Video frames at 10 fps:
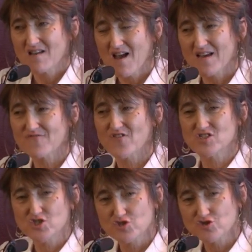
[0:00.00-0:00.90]
kind of a
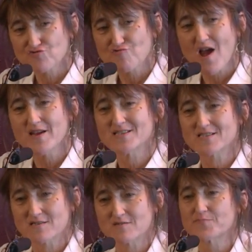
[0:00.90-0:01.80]

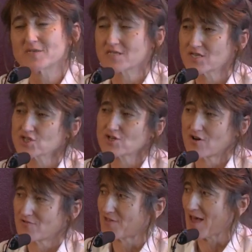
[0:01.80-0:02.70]
strident position
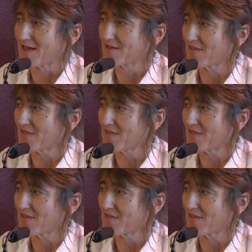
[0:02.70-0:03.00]
on that,